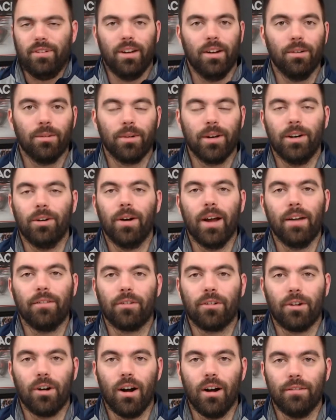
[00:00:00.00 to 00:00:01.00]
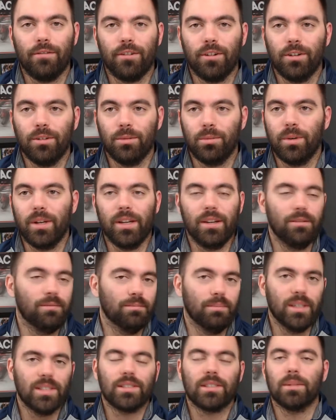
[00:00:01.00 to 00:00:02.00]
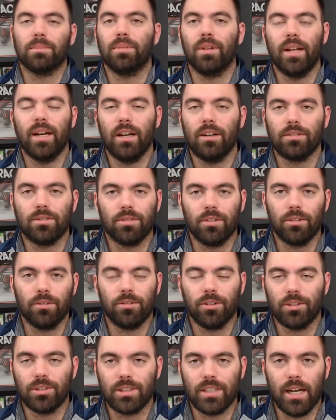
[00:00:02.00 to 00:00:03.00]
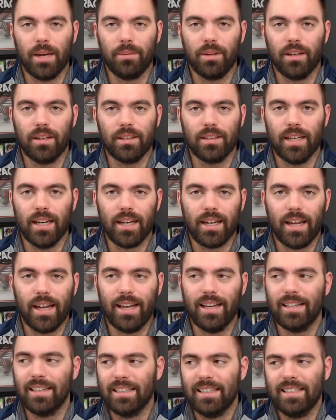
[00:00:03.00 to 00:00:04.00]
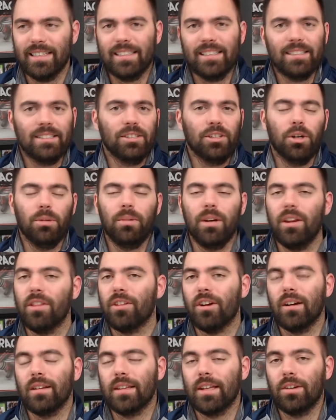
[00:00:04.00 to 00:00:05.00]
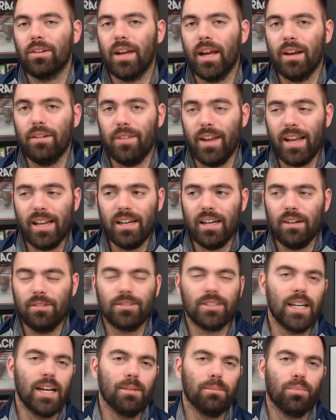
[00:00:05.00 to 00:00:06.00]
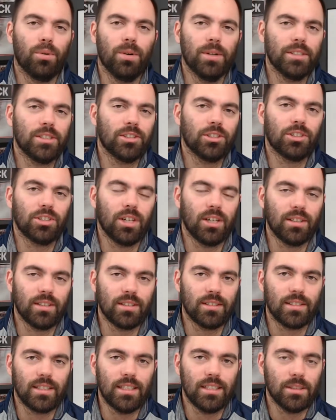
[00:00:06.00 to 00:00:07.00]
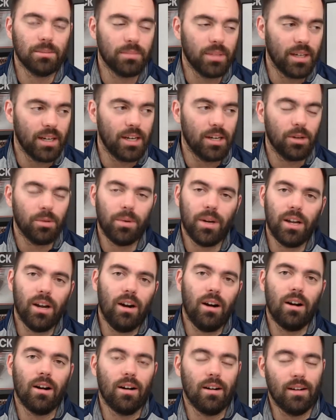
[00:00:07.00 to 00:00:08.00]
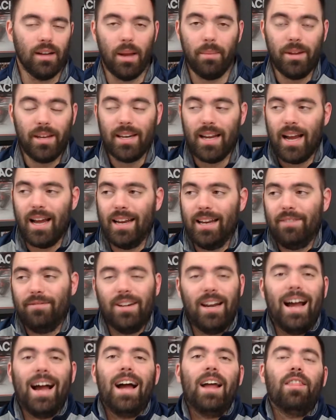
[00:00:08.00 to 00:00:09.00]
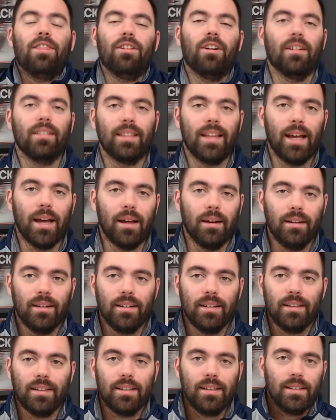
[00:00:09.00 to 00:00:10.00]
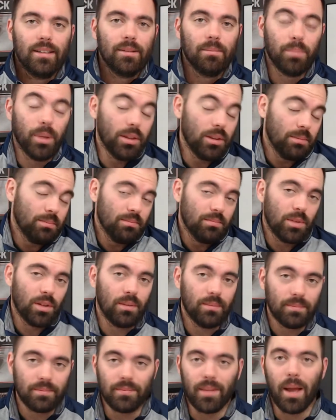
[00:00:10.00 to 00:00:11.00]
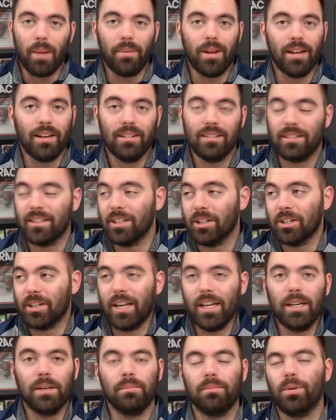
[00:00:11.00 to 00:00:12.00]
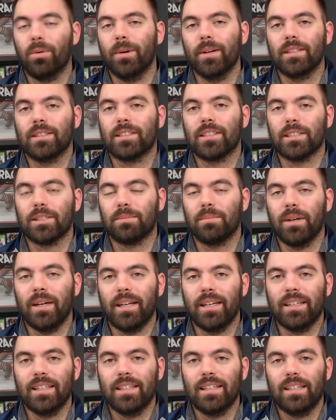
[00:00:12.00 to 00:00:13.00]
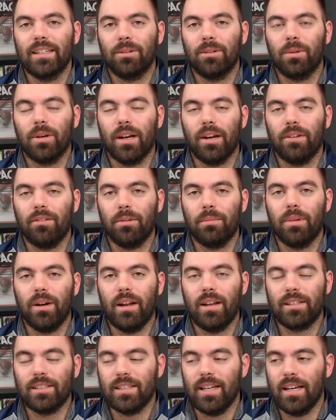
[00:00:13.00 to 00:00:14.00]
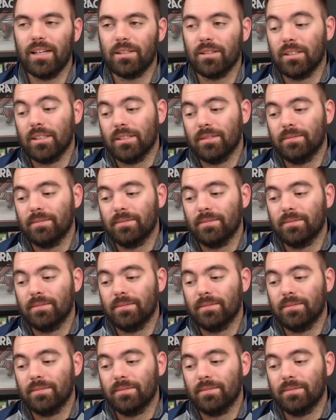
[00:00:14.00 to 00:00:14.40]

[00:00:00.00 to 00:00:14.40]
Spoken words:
We don't have Crawford. We missed the playoffs for the first time in a decade. Nobody thought they would have 8 out of 10 points to start the season, but here we are. I mean, not even I thought that. But I mean, they're getting points despite what everybody says.